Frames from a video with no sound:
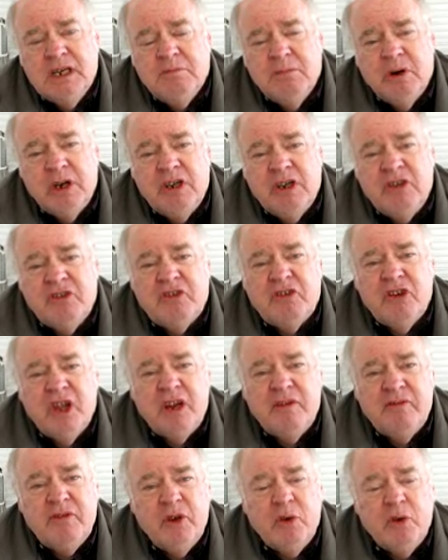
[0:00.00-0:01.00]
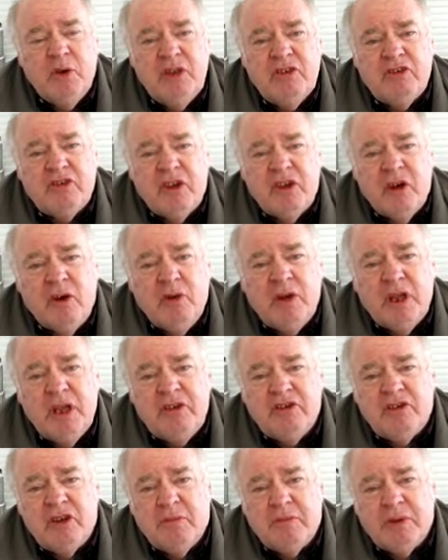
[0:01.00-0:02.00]
But instead of doing so,
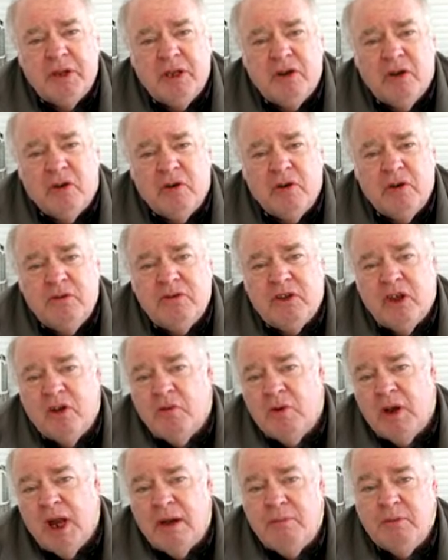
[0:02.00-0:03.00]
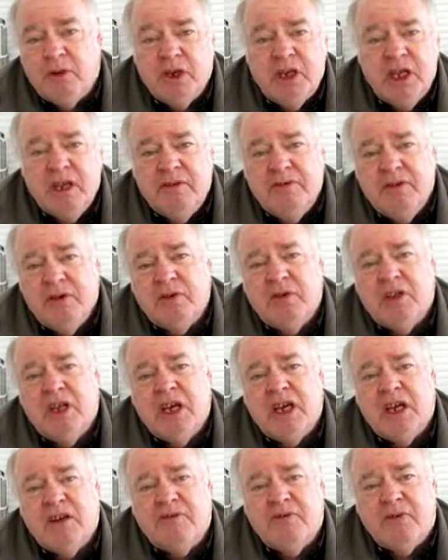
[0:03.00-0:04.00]
he simply told him, said, well, I'm going to give you a
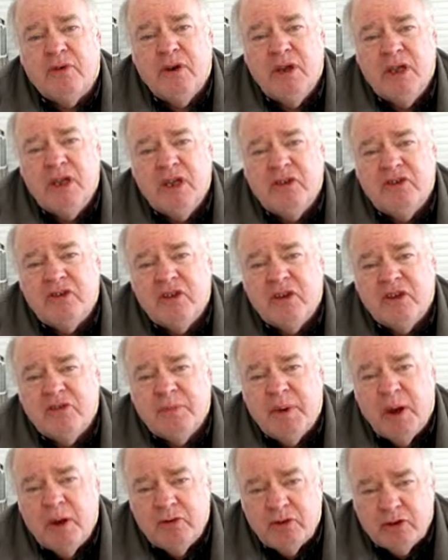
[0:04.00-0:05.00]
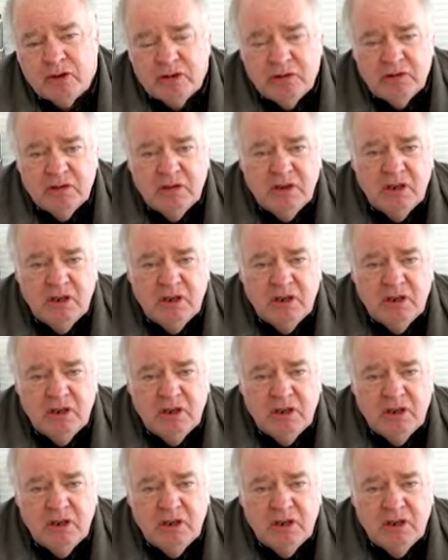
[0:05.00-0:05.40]
ticket for indecent exposure.